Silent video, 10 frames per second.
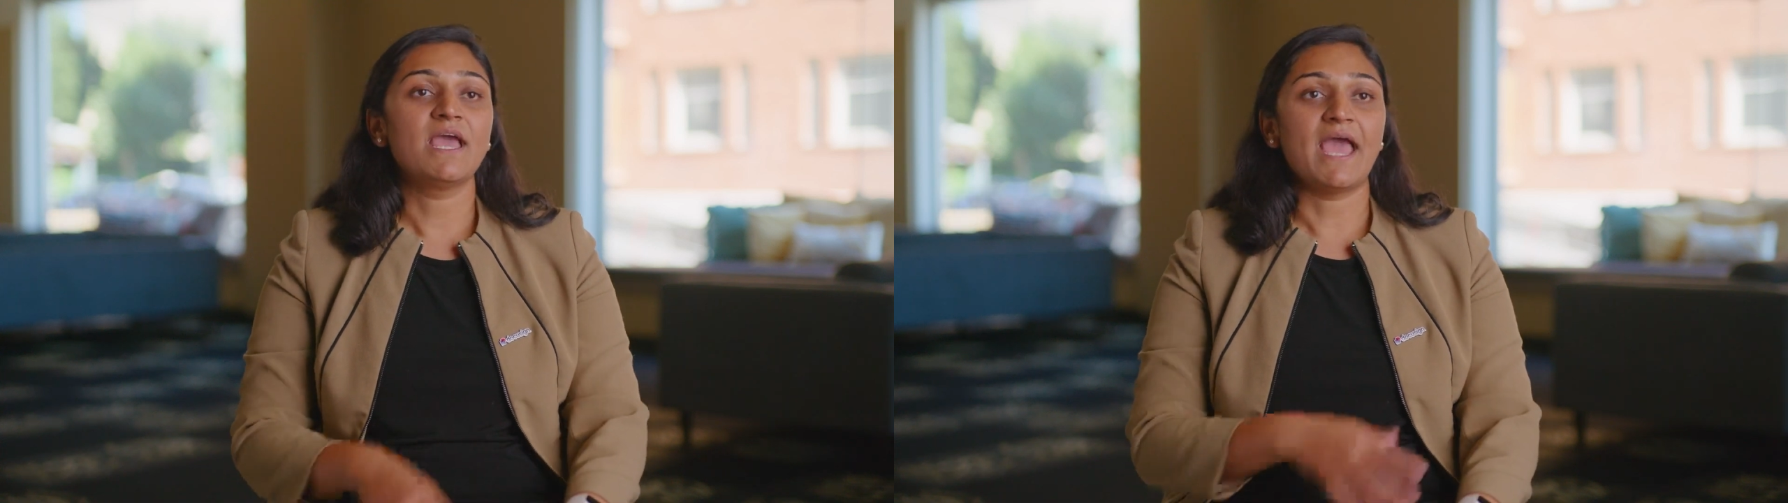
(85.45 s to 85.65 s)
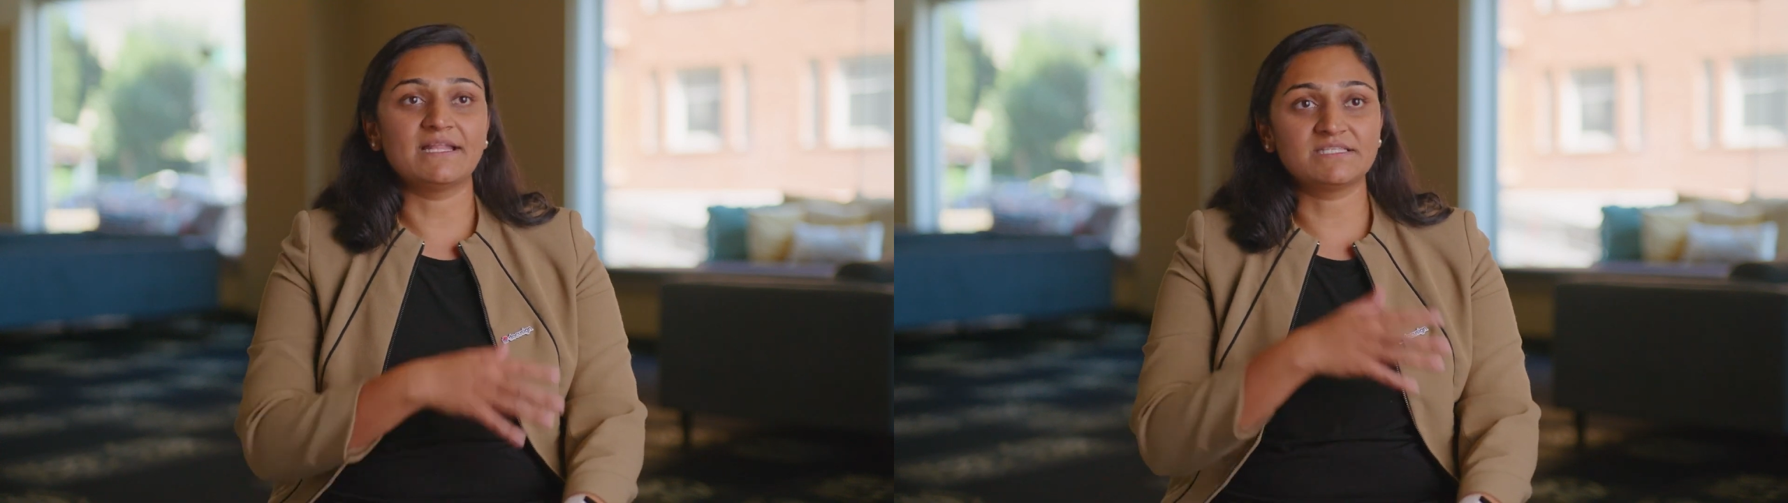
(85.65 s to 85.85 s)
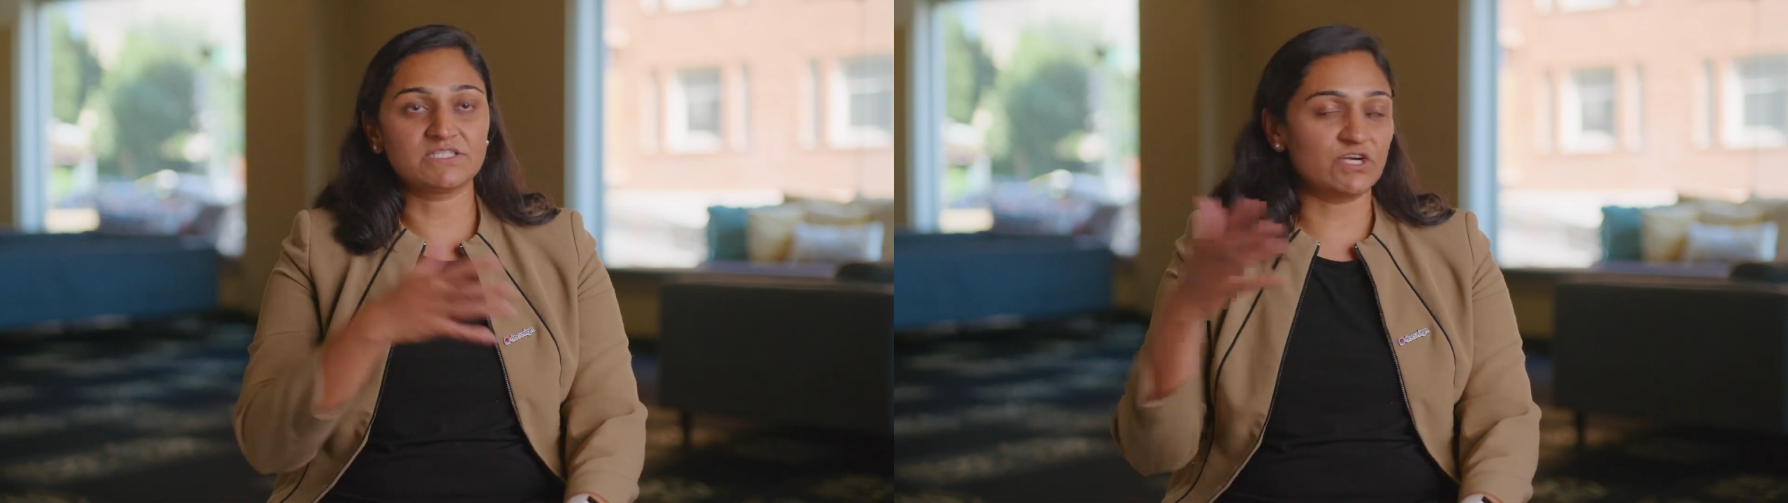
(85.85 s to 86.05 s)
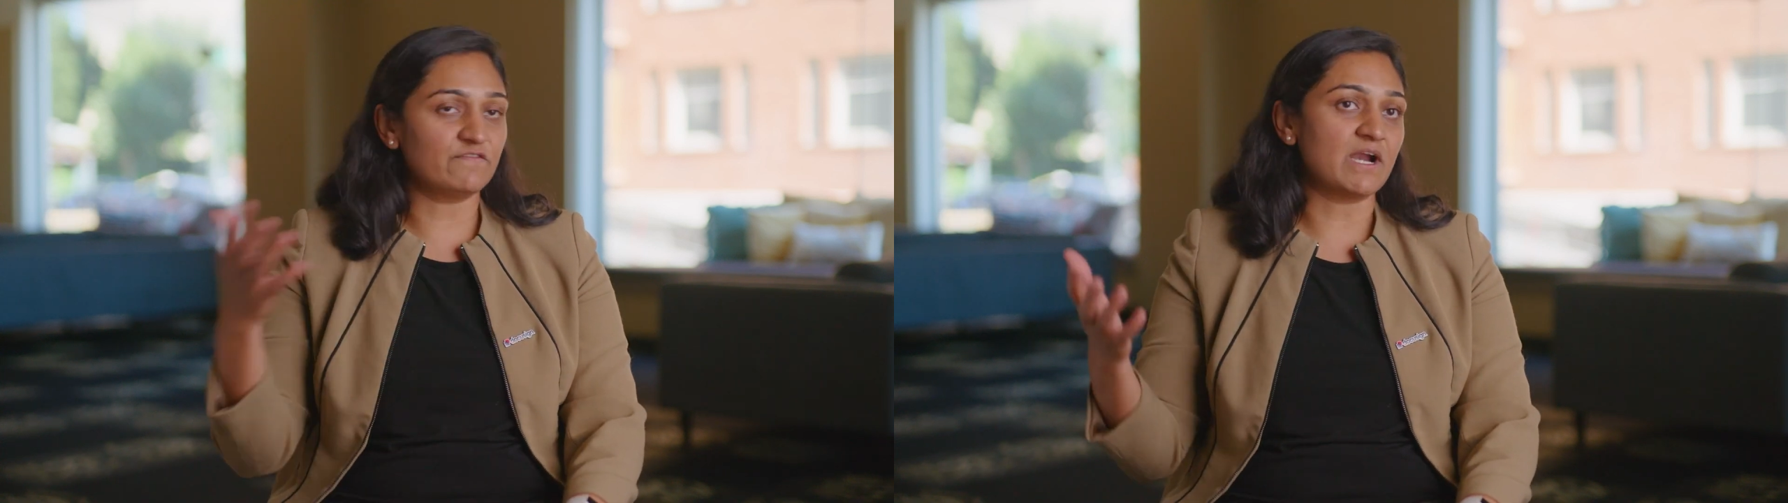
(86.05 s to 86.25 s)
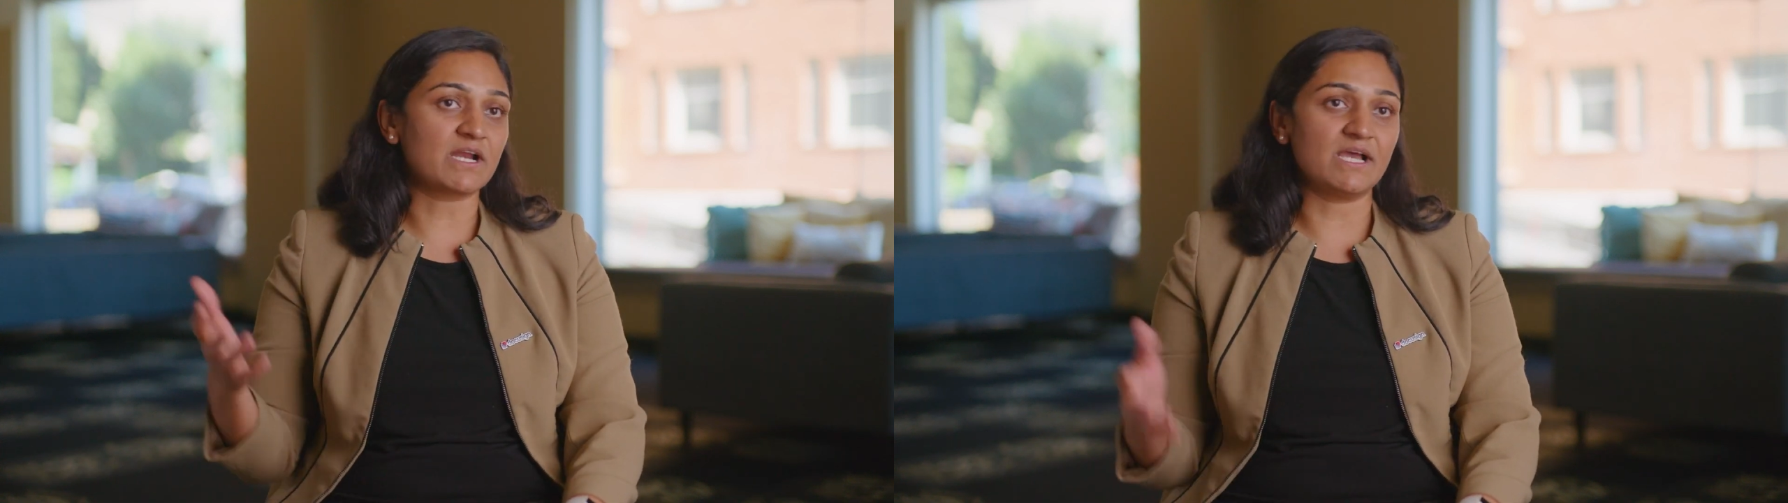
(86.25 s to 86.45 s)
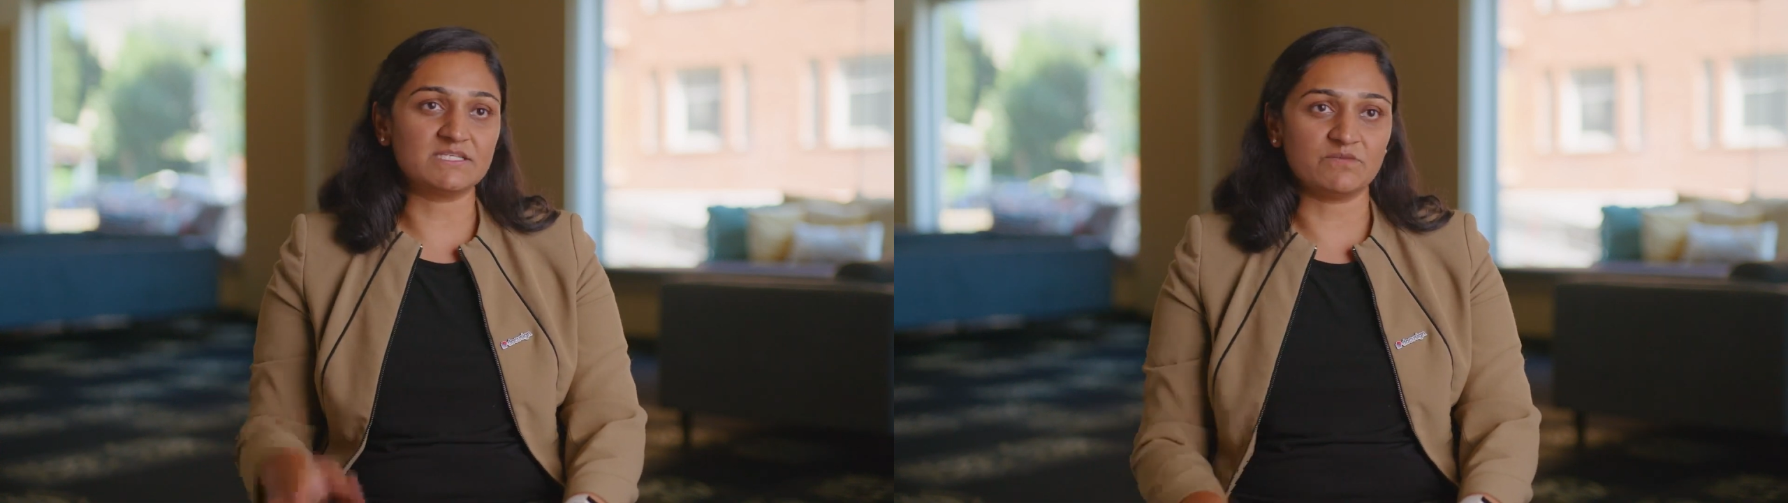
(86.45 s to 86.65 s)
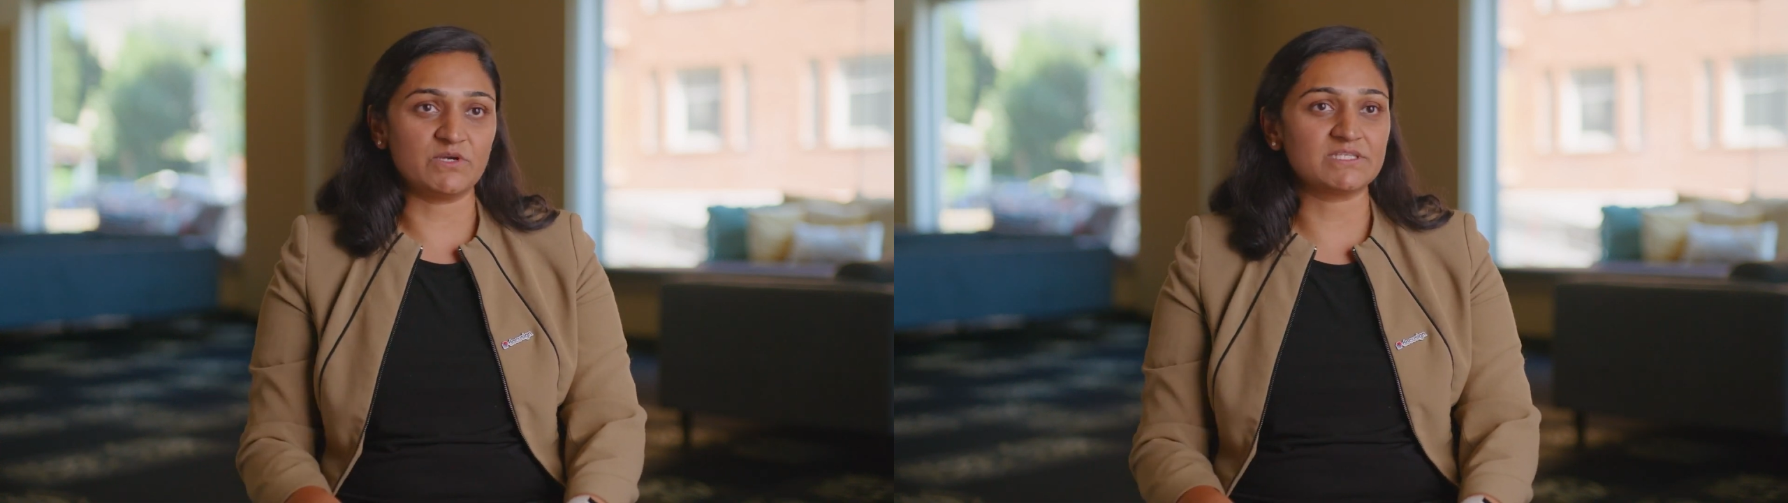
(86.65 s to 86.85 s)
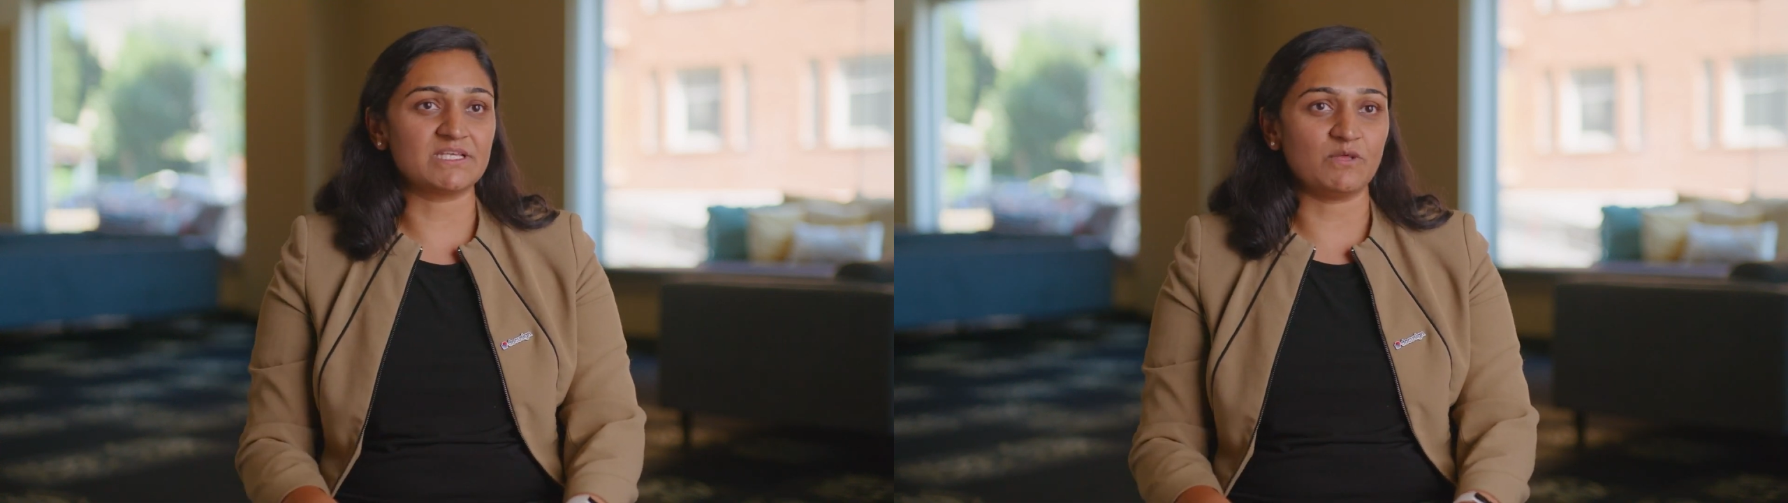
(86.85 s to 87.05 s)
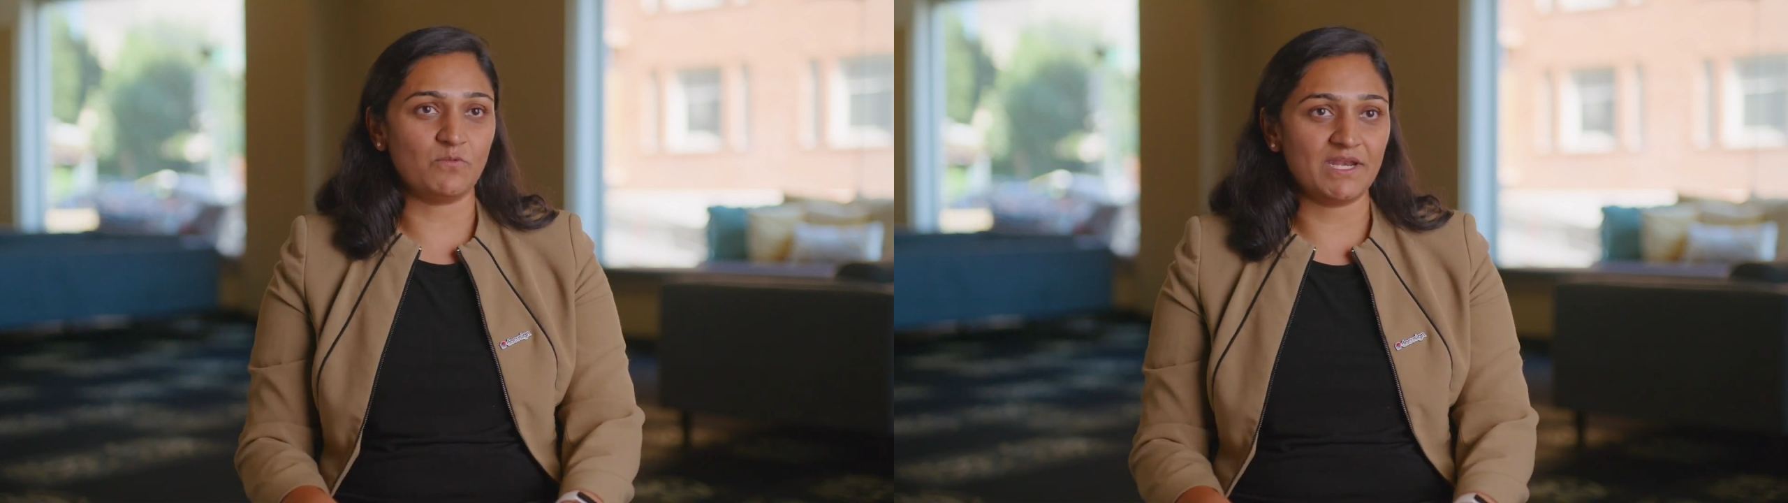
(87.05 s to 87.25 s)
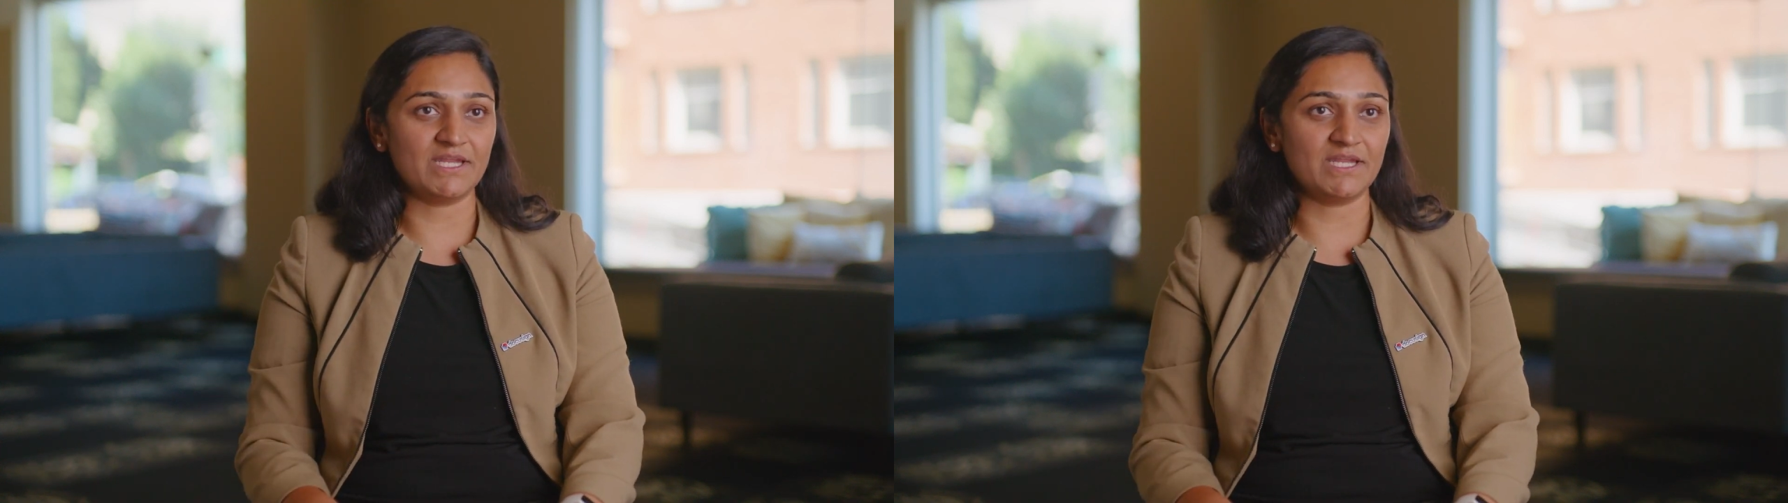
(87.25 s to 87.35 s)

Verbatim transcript: and serve our customers in the one